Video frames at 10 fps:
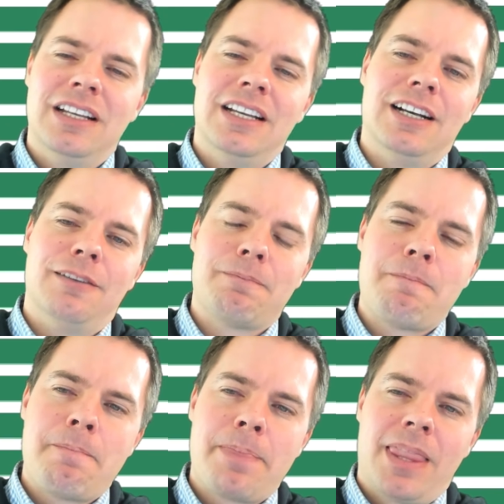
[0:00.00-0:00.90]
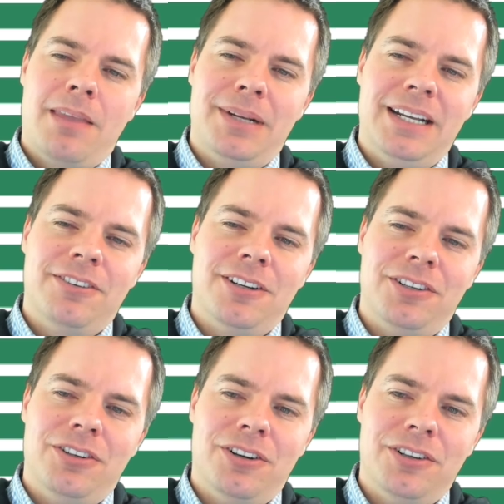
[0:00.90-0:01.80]
But
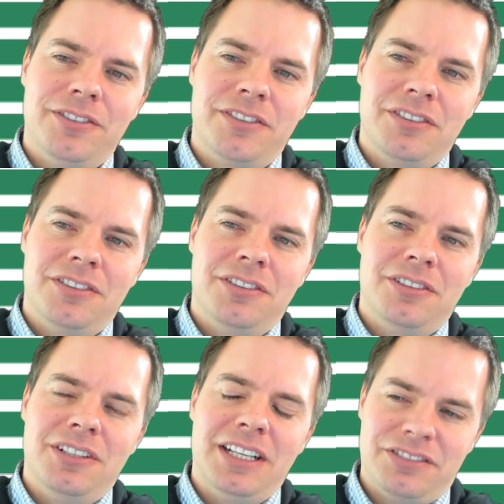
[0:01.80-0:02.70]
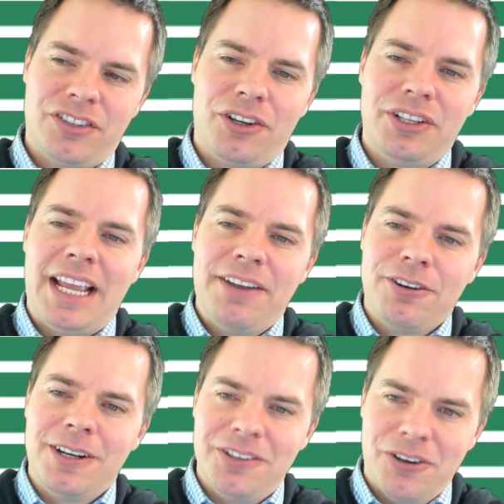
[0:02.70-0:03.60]
everyone knows it, so
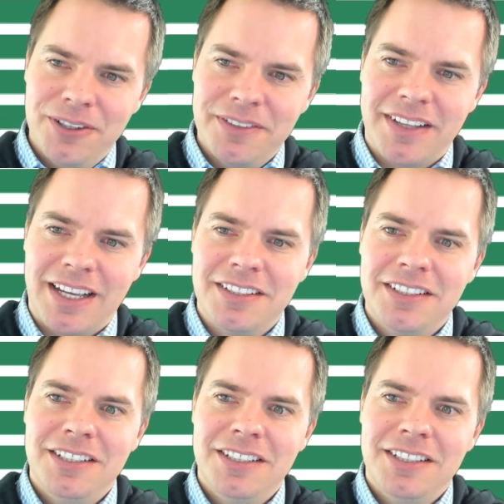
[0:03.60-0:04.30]
everyone knows that,